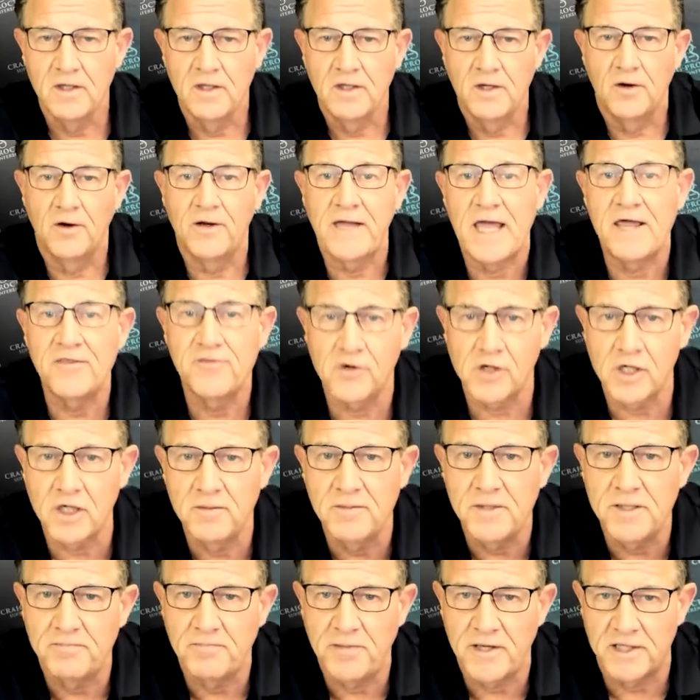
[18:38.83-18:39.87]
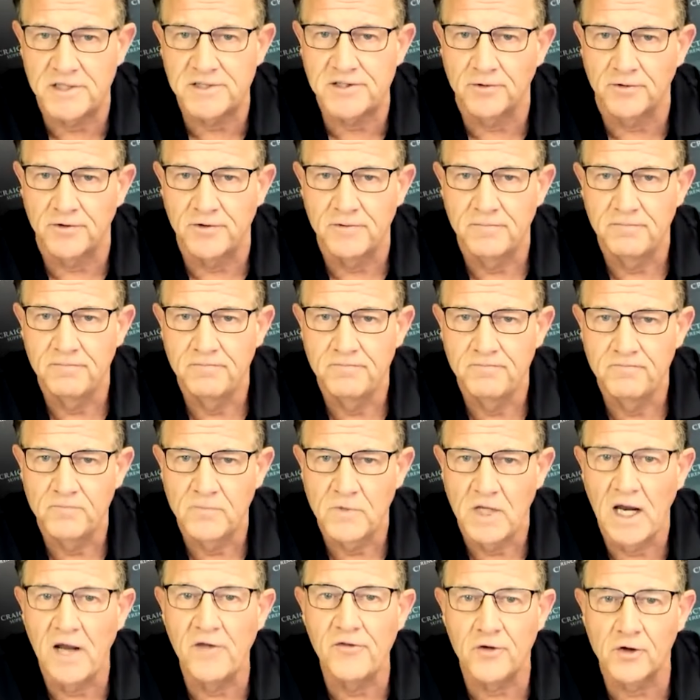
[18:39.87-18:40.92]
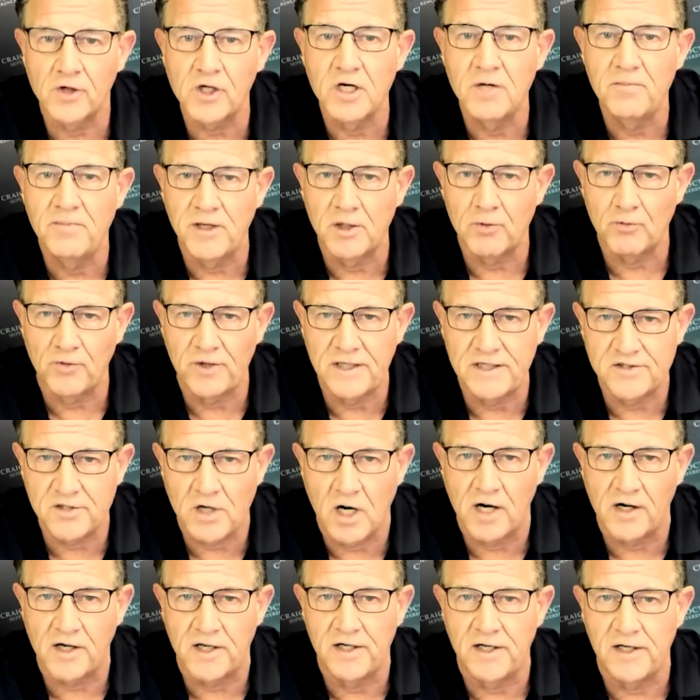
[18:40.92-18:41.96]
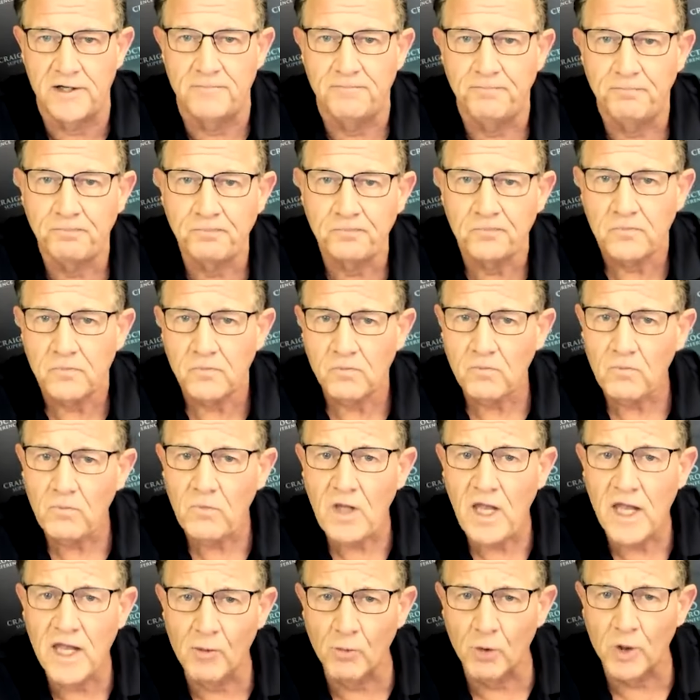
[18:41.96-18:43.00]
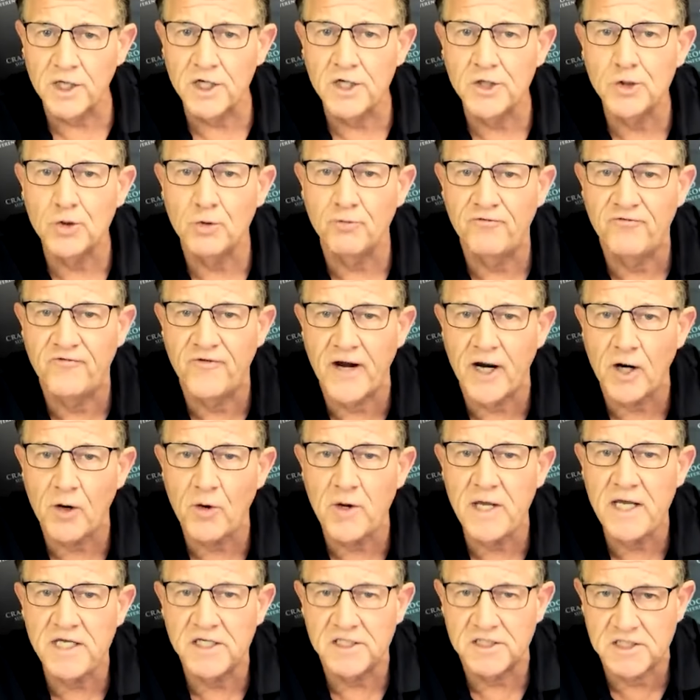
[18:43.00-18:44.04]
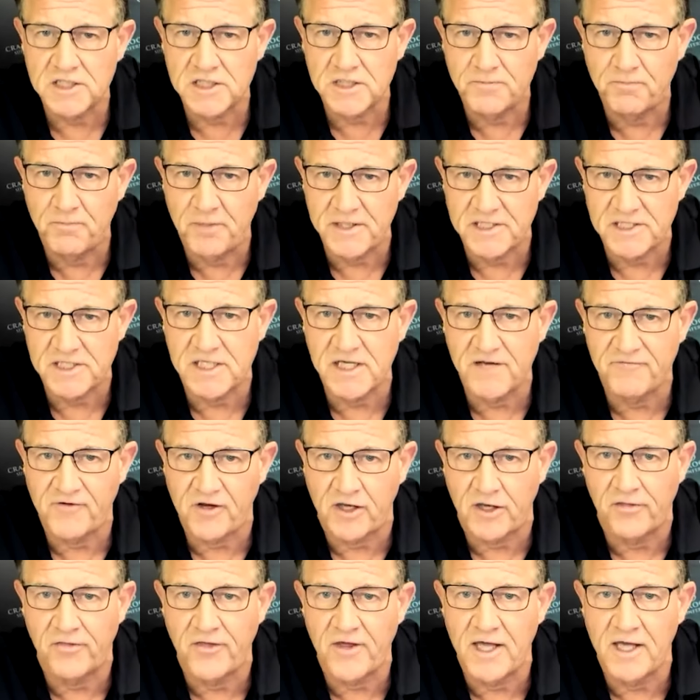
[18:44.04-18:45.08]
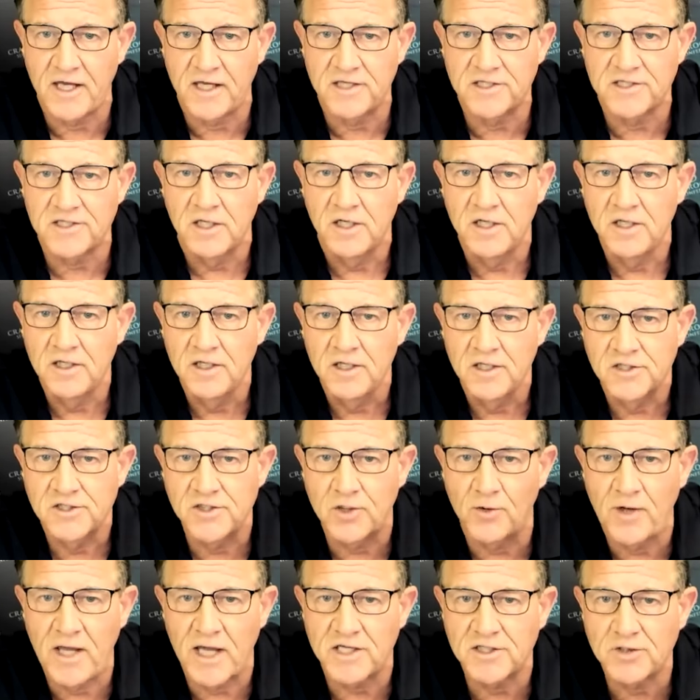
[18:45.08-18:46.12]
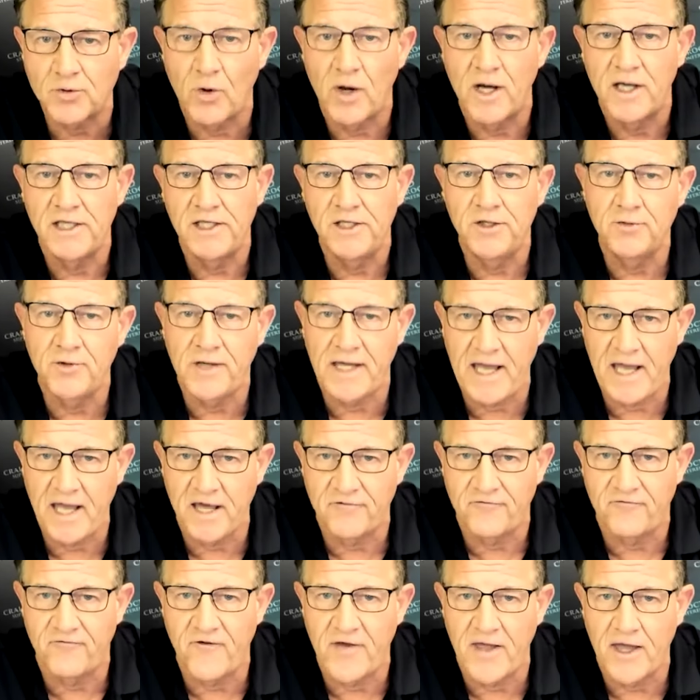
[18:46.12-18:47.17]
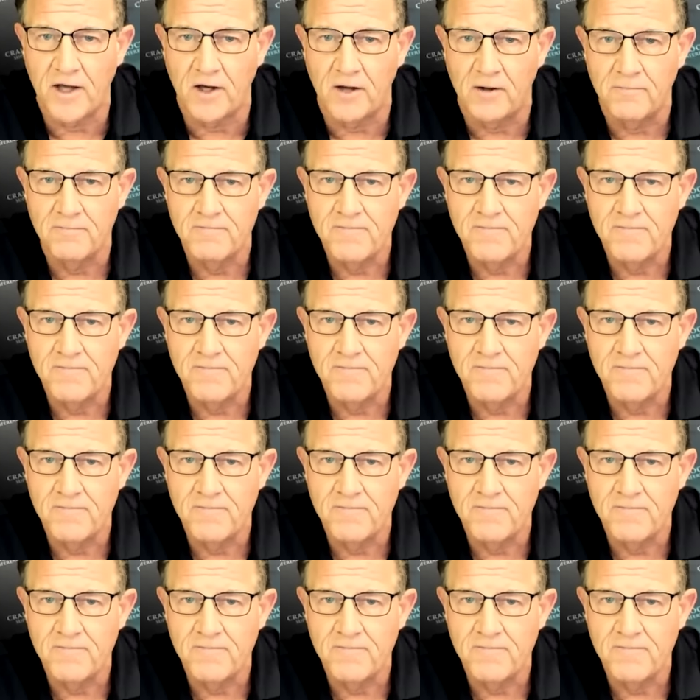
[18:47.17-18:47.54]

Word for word: okay, they're going to be pixeled and they're going to be retargeted. And we're going to do very specific things. So, guess what? You can't fail.